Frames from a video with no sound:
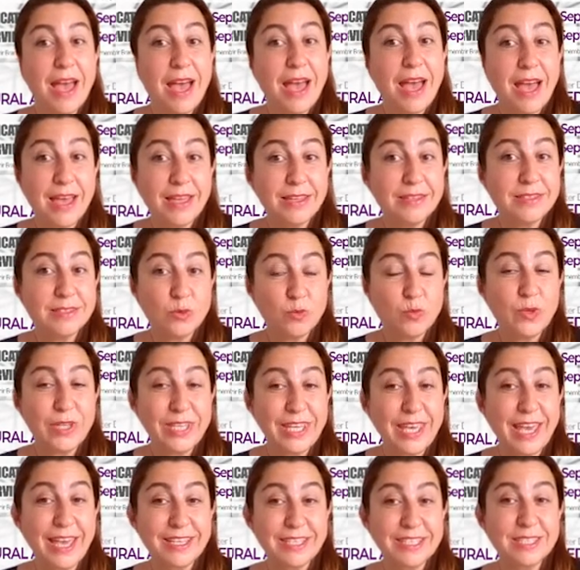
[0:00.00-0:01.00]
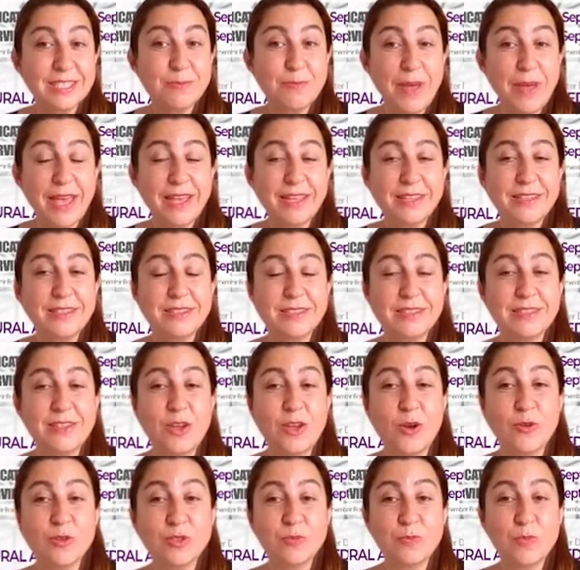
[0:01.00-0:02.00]
And we expect
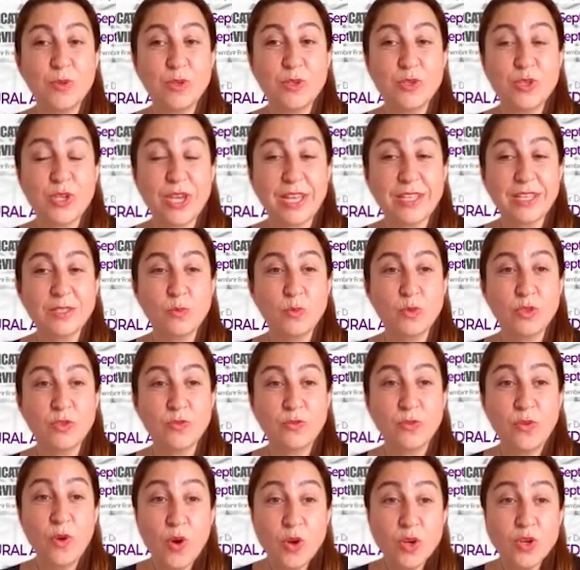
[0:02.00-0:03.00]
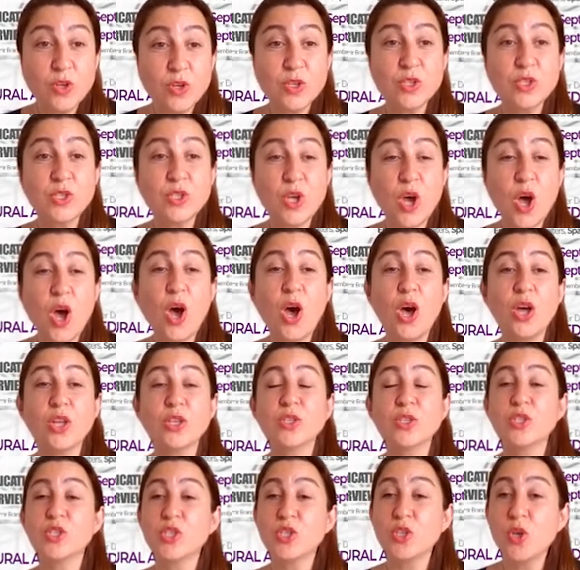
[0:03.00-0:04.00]
those projects would focus
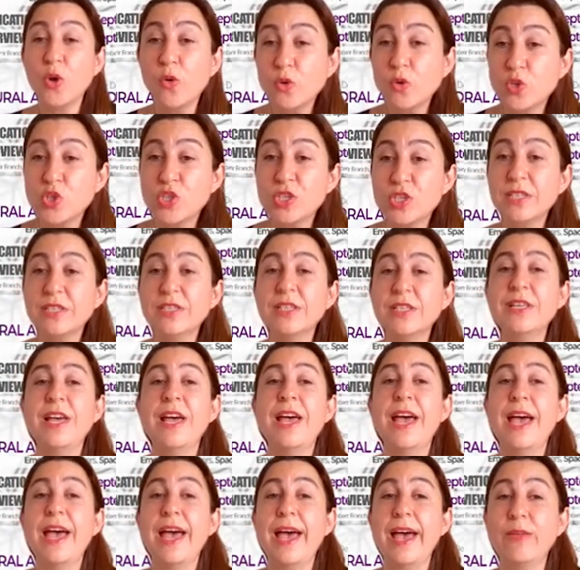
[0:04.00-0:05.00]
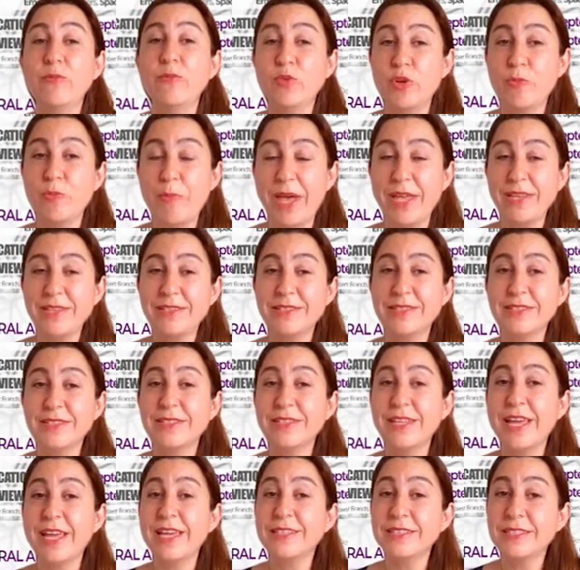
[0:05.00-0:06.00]
on social,
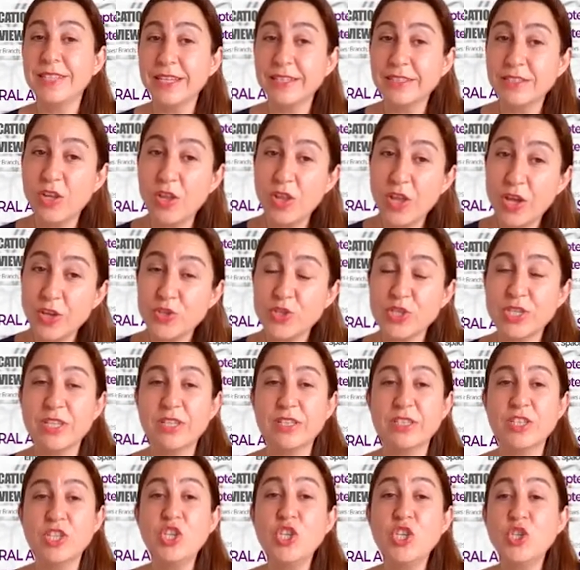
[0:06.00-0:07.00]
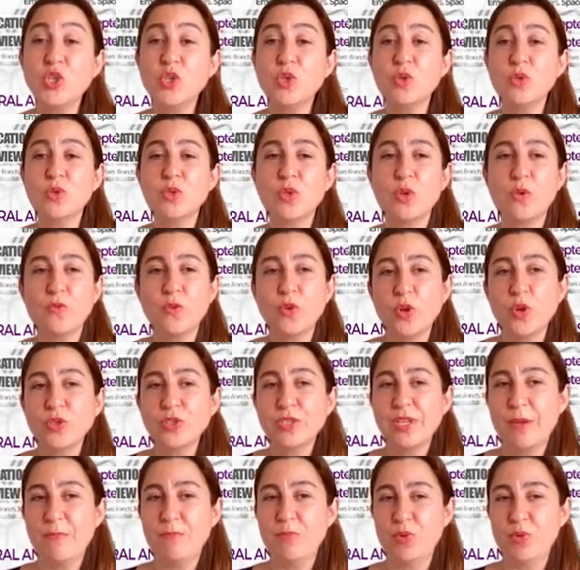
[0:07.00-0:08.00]
environmental, and technological issues of
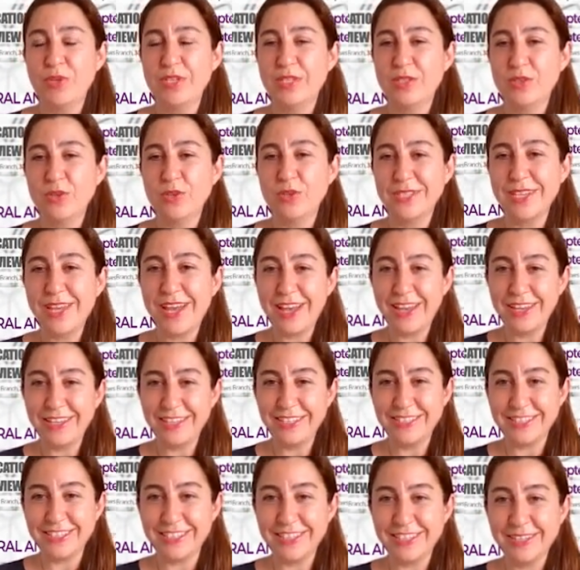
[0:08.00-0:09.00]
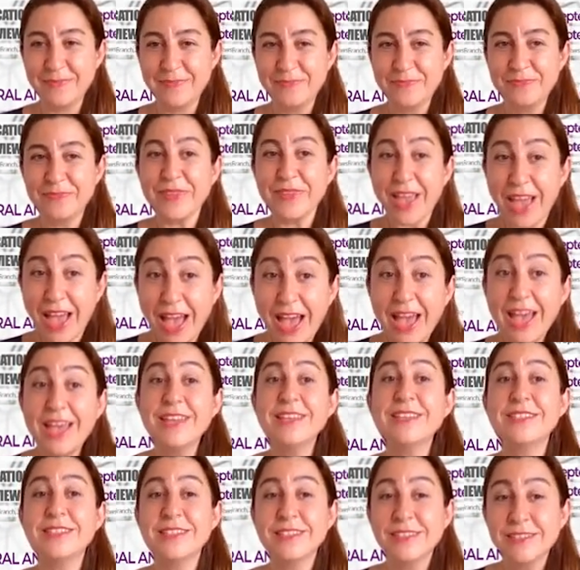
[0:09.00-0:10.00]
contemporary society
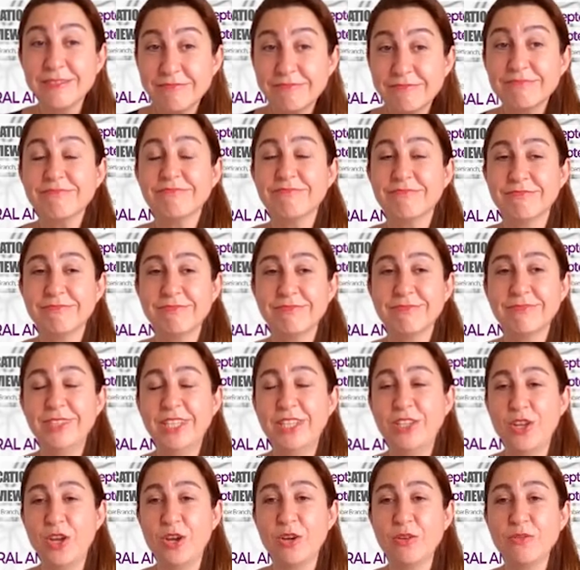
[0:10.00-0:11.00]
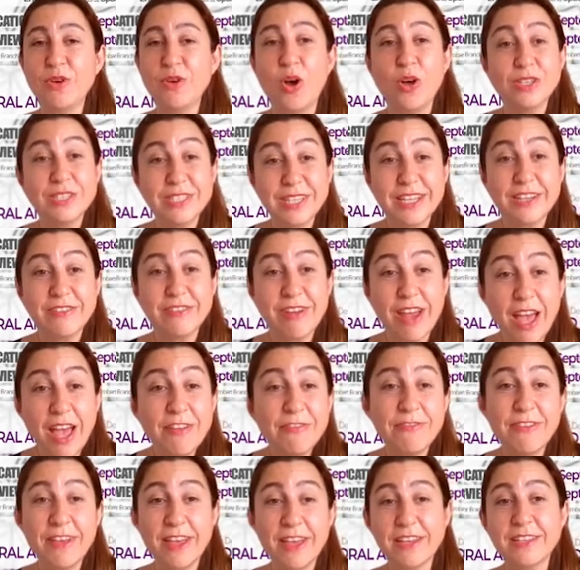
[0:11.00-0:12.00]
and, on their
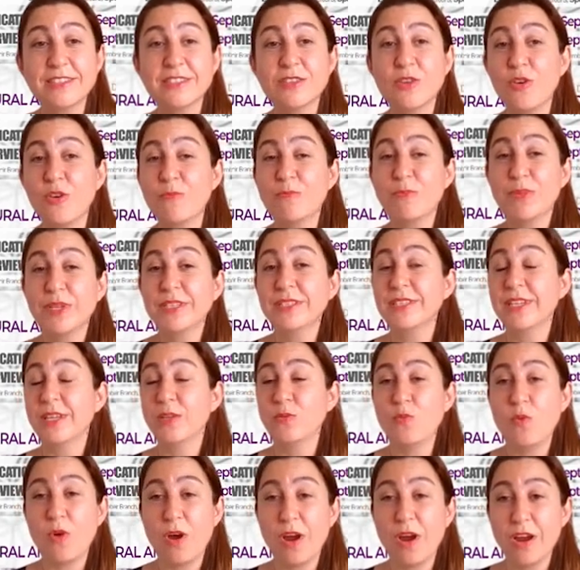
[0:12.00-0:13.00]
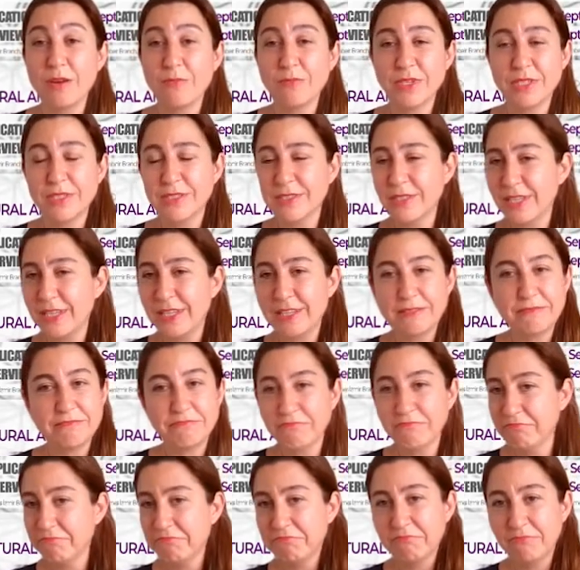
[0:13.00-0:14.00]
effects on built environments
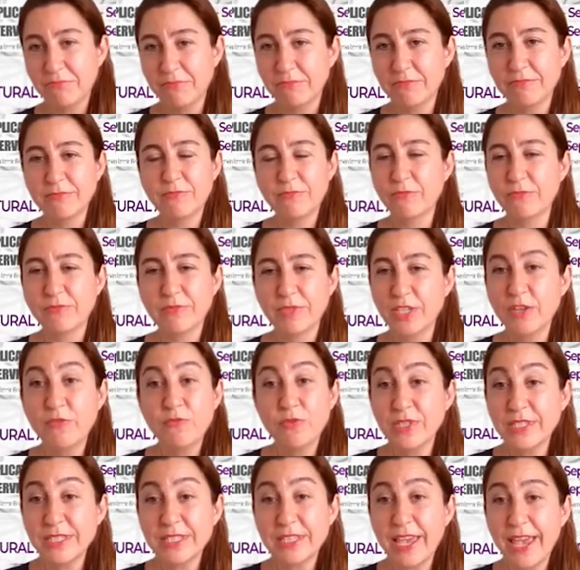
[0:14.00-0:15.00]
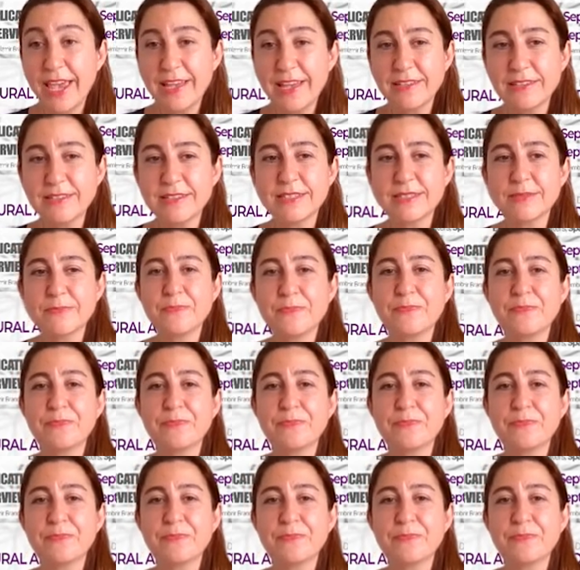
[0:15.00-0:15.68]
in different scales.